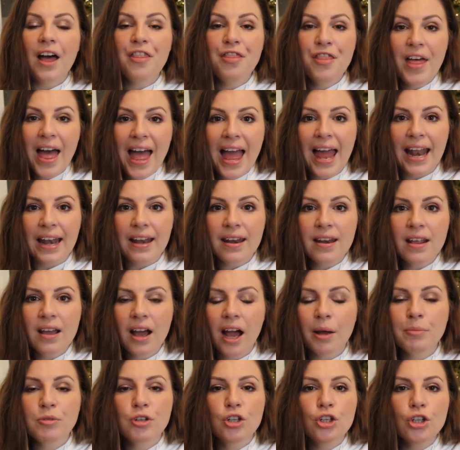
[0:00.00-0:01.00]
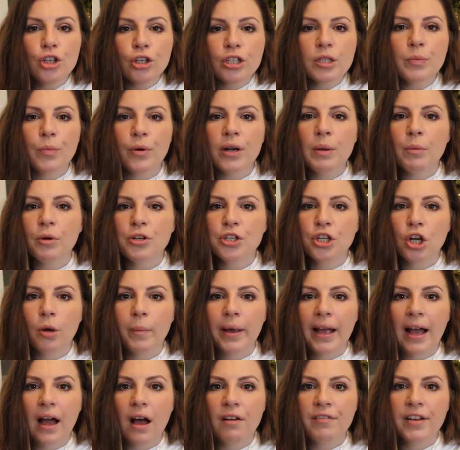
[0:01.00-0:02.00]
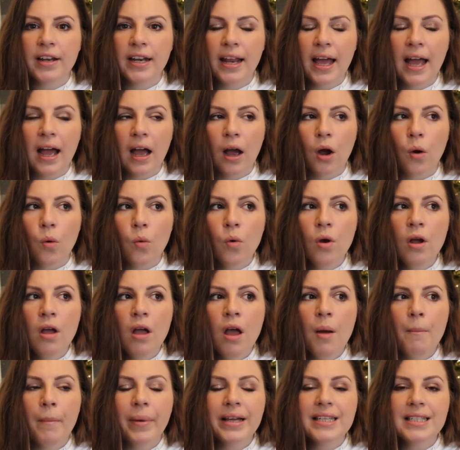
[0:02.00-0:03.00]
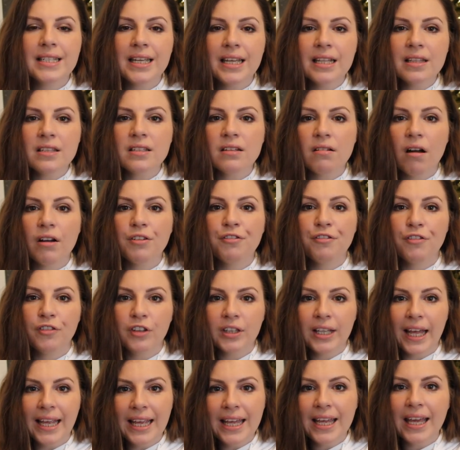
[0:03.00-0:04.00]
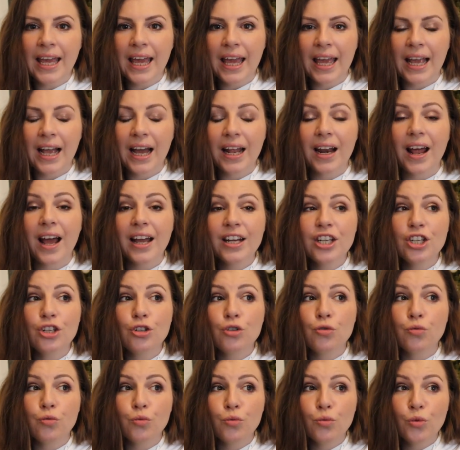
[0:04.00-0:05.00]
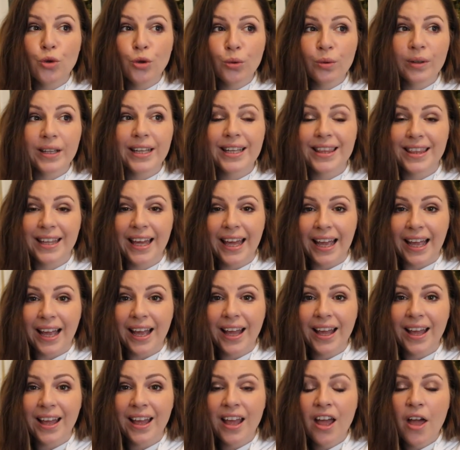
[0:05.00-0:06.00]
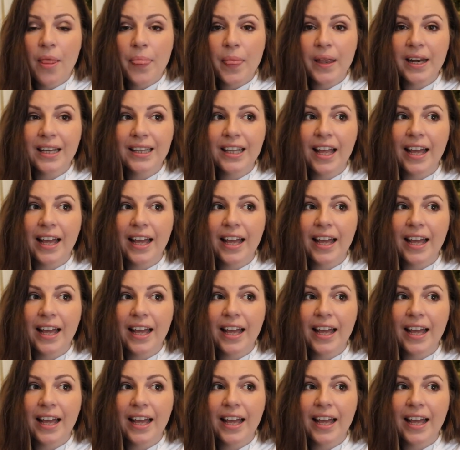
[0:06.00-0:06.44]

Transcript: And then I'm just pretty much coming out of it now. My skin started flaking. I truly think that it